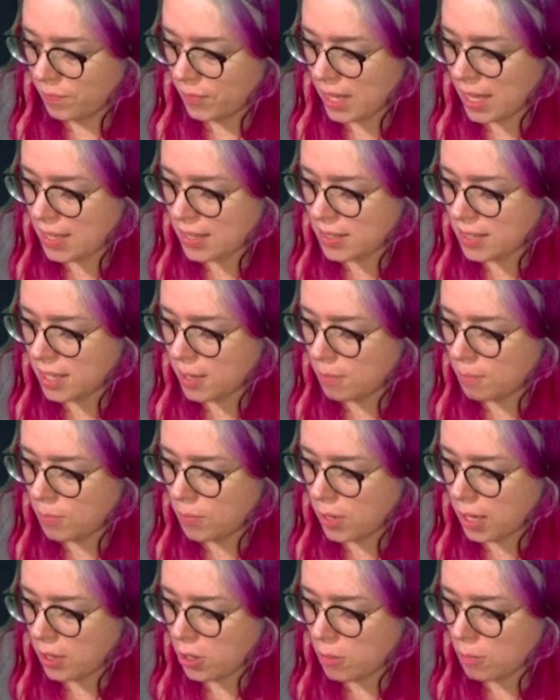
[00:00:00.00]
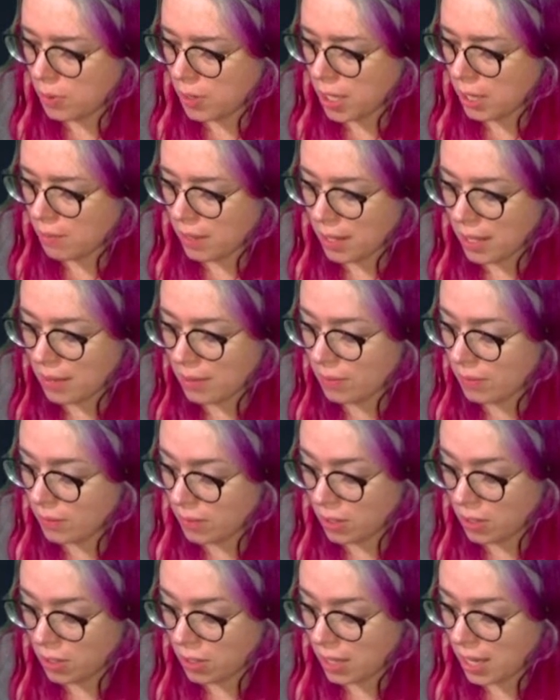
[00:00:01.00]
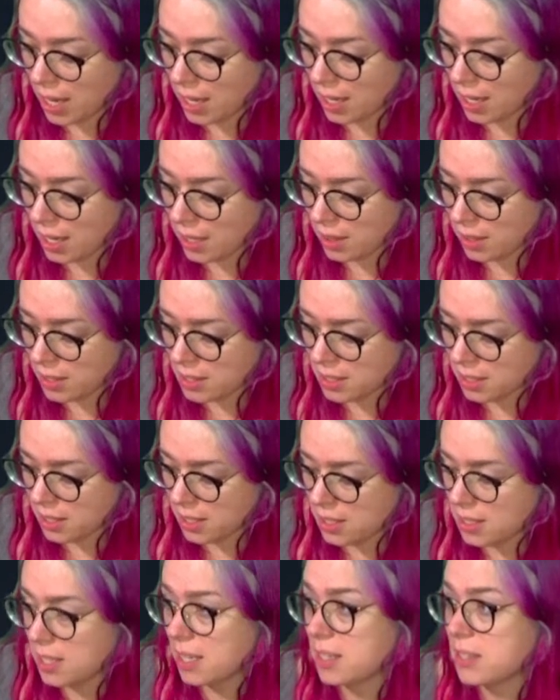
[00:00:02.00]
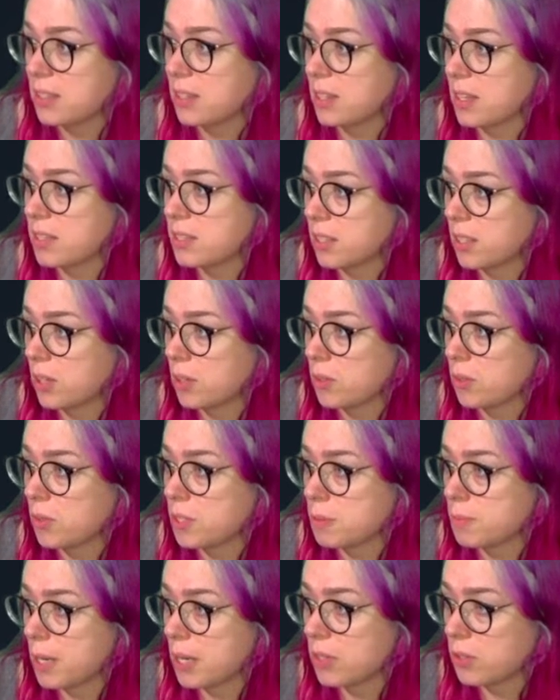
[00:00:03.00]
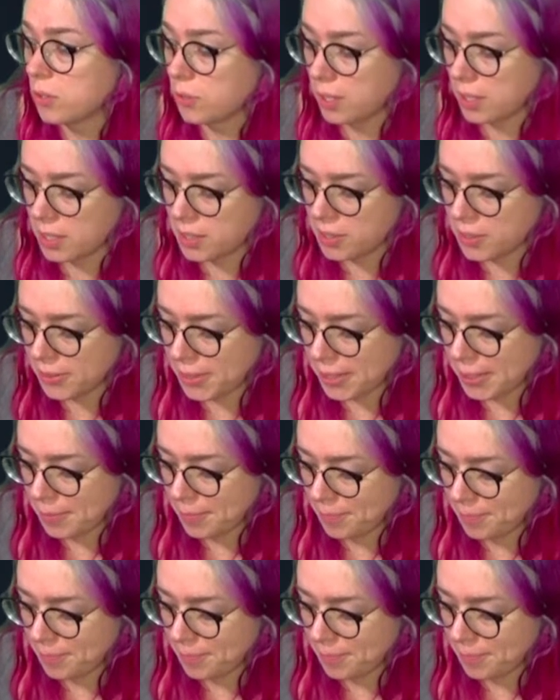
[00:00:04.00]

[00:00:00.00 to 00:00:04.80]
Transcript: can't say I don't blame it. And you can't get this in the States unless you go to a specialty store.